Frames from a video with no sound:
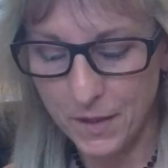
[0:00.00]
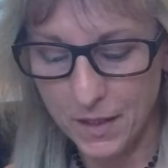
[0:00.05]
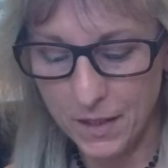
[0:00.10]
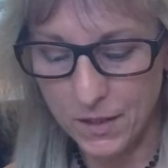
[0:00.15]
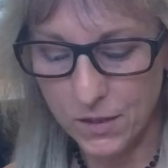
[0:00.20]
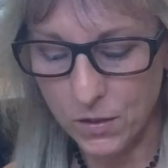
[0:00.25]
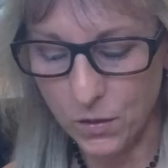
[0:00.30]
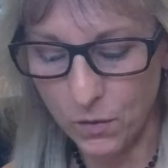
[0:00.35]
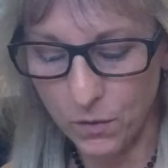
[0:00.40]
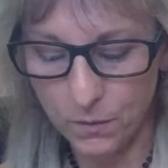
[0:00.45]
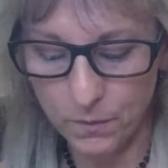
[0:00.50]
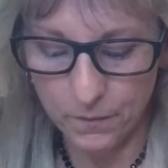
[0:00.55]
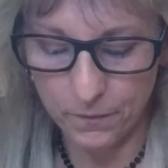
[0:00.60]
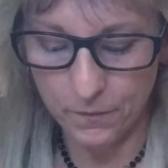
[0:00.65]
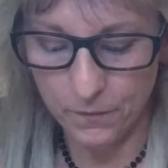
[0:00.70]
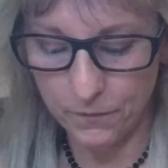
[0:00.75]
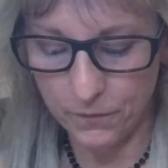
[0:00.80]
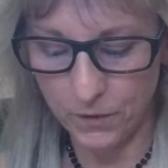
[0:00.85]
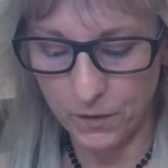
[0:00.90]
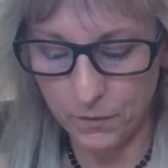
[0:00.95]
so
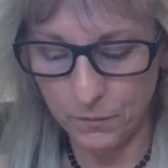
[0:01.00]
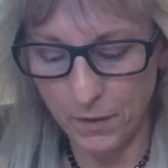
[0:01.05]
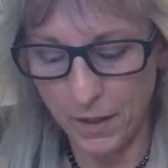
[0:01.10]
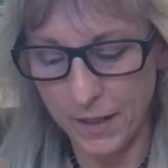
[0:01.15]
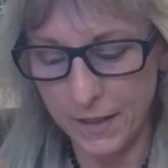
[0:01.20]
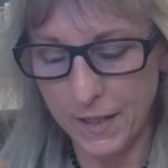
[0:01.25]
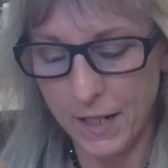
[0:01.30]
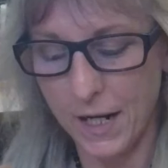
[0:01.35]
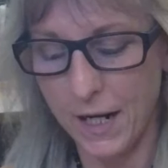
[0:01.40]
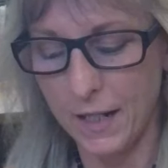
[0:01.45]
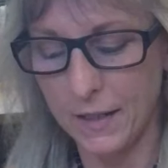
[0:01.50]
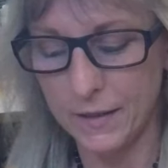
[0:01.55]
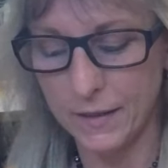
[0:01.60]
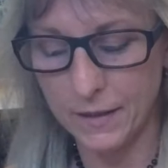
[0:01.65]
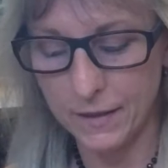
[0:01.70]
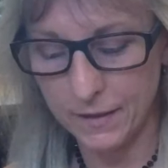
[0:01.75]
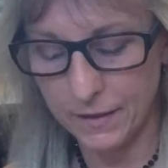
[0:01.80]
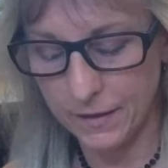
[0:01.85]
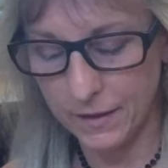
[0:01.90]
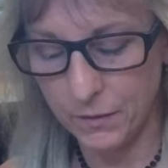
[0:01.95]
for
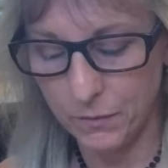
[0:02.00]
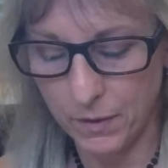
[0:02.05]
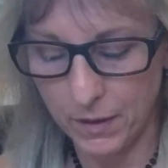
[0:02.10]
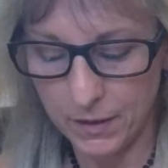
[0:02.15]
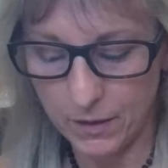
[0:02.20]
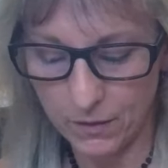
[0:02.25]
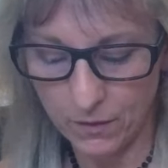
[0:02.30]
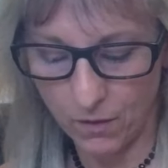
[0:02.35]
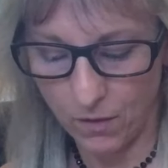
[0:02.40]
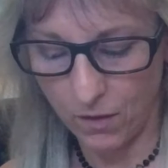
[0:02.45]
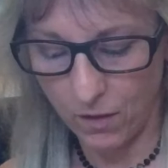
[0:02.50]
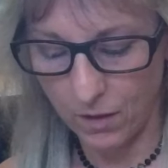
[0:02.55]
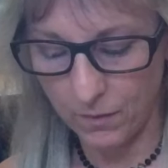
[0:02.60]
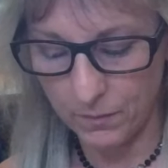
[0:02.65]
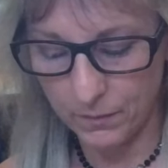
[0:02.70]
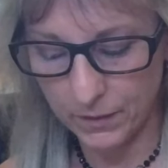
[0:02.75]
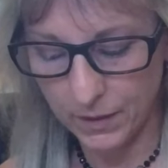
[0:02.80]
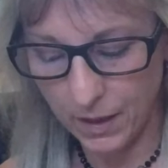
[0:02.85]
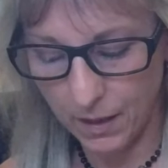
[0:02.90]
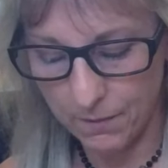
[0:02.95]
right-handed, you want your
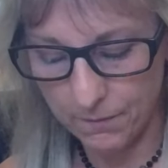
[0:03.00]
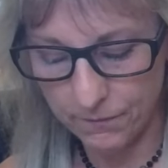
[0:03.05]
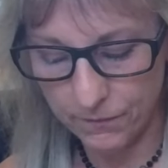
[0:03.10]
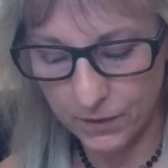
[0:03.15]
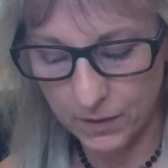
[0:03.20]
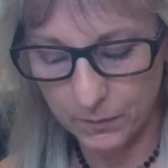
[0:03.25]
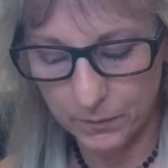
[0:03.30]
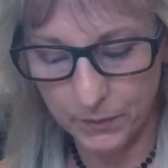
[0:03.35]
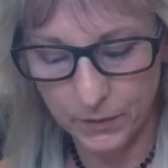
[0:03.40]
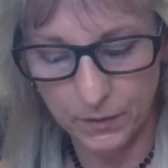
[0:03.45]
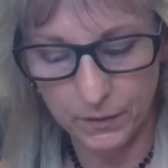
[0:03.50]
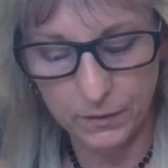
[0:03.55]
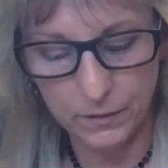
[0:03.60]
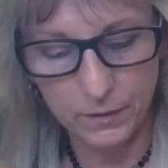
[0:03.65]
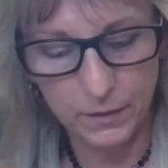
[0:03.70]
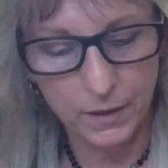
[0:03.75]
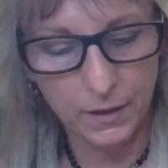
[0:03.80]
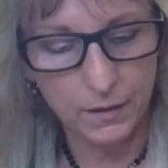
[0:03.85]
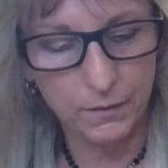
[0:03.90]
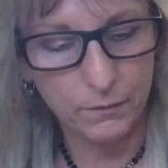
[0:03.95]
arm
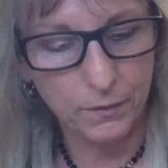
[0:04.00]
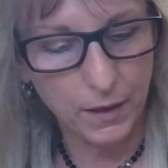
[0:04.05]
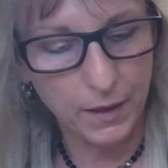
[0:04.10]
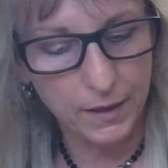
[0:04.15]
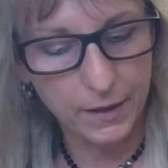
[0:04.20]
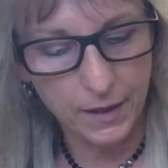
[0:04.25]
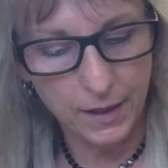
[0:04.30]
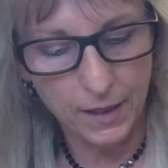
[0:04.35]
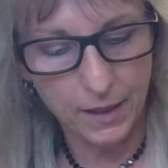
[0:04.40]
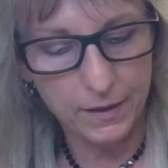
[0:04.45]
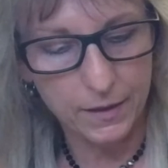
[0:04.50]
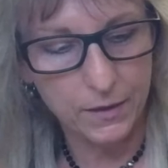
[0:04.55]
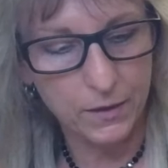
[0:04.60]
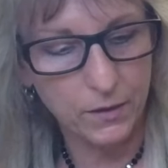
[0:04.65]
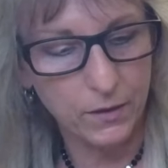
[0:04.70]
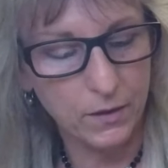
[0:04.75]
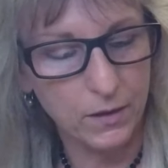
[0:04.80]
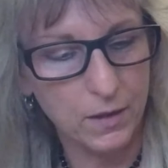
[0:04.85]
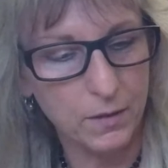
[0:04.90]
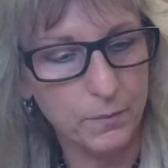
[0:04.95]
comfortable, and right-handed, you're
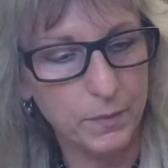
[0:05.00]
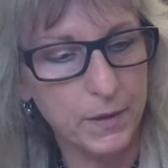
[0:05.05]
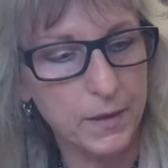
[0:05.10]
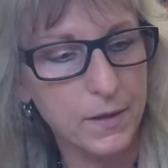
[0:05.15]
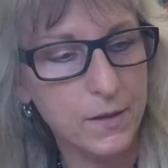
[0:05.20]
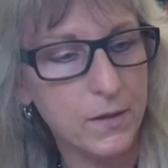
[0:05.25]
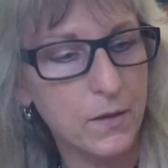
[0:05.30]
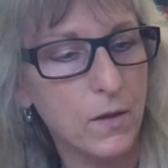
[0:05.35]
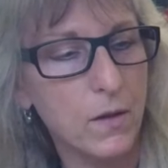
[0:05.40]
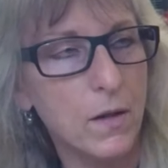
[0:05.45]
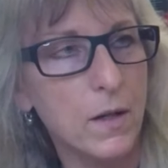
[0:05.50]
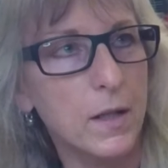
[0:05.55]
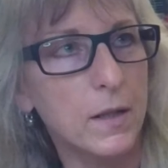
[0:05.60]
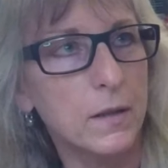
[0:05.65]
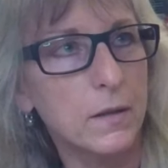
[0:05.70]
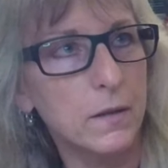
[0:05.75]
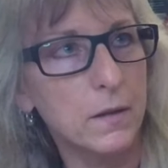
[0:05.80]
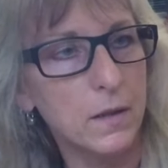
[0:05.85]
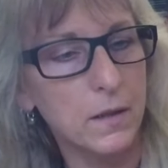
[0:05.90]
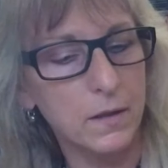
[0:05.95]
going to be
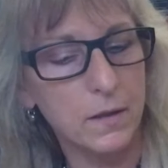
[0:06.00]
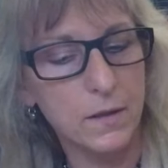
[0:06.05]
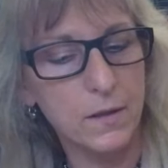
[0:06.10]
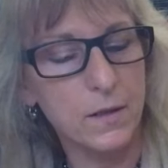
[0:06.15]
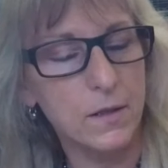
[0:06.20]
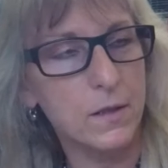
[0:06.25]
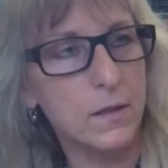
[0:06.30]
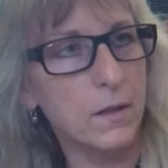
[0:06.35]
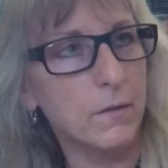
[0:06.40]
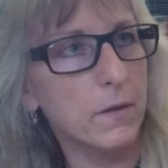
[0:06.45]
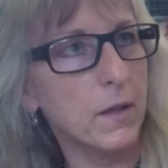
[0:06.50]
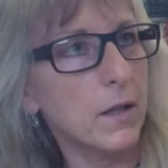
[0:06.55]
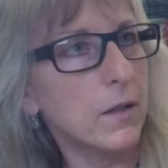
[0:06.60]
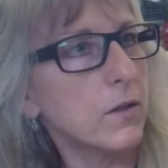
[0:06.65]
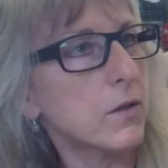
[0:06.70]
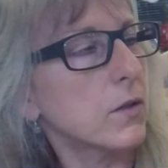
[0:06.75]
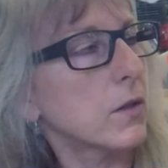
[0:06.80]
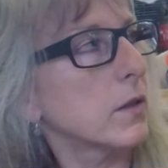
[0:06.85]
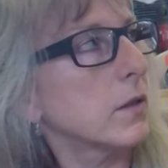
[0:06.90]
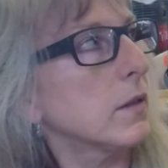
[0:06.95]
sawing in this
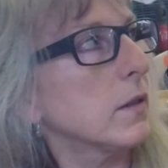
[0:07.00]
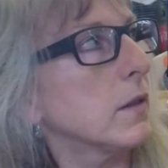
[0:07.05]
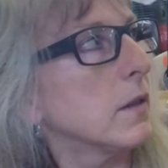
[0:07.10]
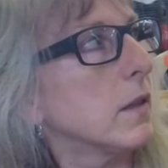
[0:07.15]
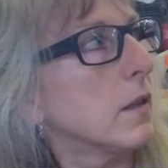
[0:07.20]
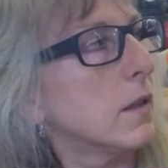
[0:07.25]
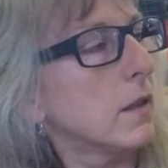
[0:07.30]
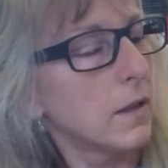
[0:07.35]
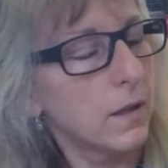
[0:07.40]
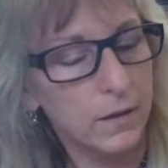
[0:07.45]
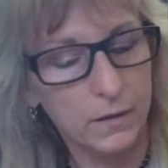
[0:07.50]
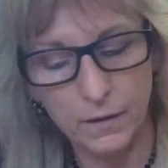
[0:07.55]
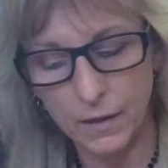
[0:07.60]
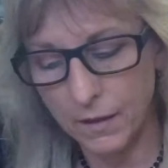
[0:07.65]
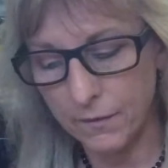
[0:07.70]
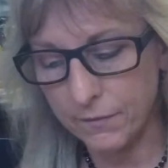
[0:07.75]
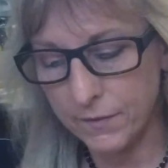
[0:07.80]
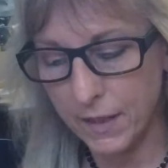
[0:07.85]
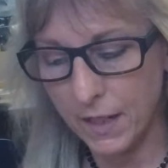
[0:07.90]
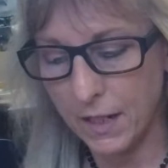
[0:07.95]
direction.
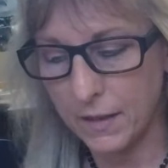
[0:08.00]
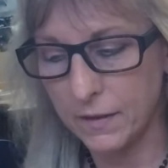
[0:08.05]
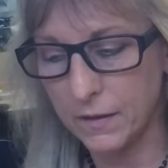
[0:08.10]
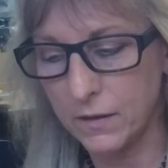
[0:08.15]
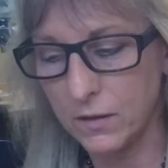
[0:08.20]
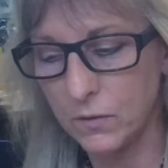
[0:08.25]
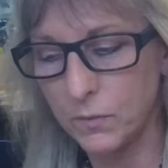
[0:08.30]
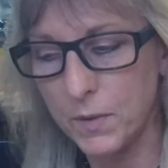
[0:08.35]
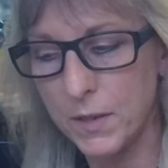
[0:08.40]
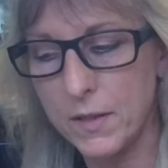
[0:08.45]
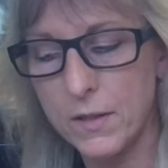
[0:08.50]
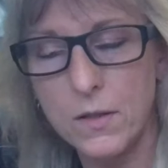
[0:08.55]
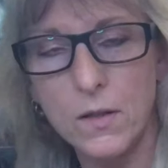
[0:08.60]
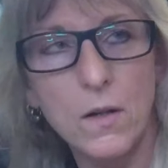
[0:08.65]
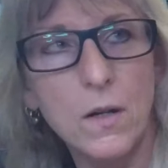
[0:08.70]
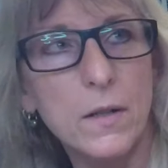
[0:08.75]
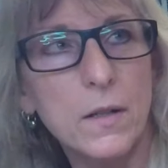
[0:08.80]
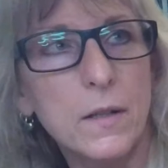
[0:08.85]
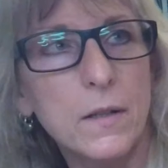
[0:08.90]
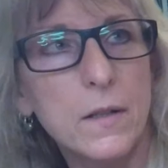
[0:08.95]
Left-handed, you'll be
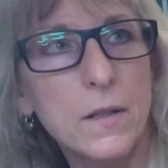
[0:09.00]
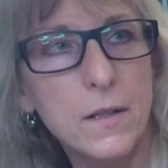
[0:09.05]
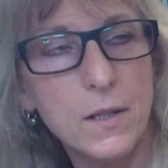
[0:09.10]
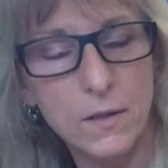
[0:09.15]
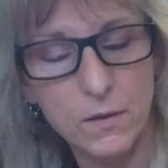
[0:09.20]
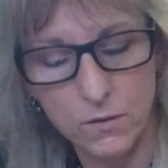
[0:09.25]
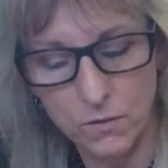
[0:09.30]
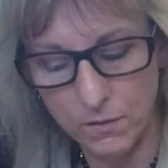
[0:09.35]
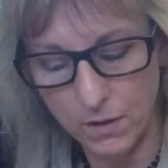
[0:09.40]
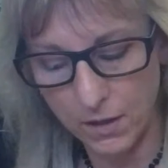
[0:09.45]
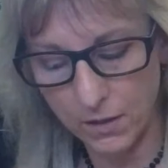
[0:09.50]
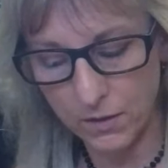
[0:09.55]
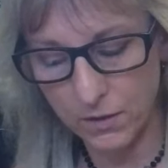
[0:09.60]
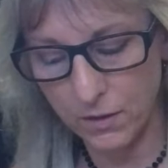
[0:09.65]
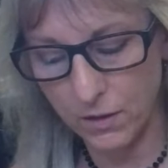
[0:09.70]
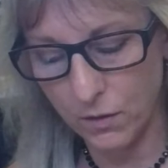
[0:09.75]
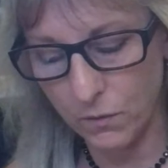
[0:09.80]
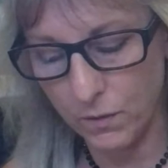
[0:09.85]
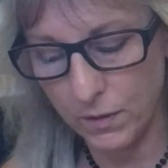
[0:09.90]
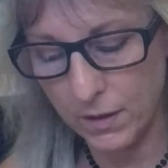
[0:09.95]
sawing in this direction.
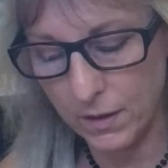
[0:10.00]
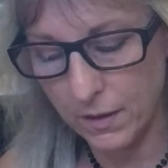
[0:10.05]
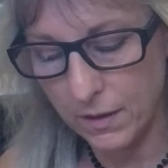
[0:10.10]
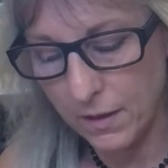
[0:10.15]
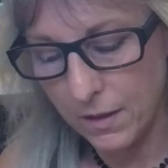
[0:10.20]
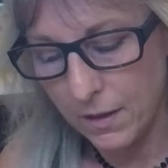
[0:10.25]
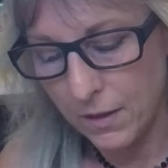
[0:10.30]
You don't want to